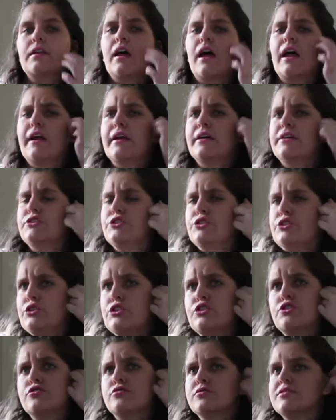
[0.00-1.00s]
and
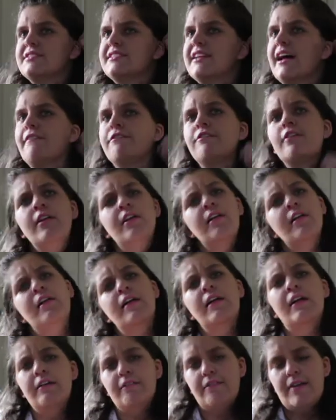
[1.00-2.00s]
unusual stuff
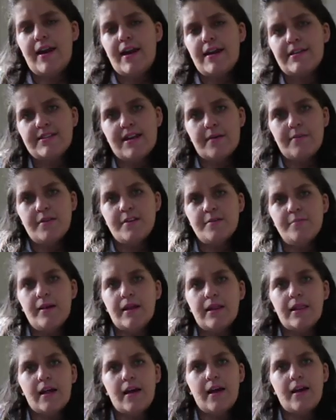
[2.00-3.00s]
that has happened in
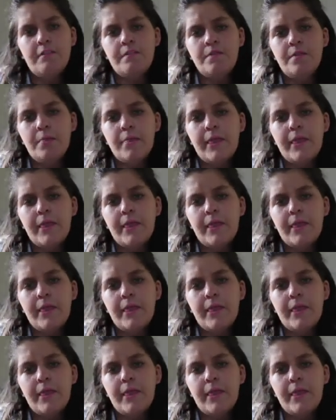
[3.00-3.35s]
my life,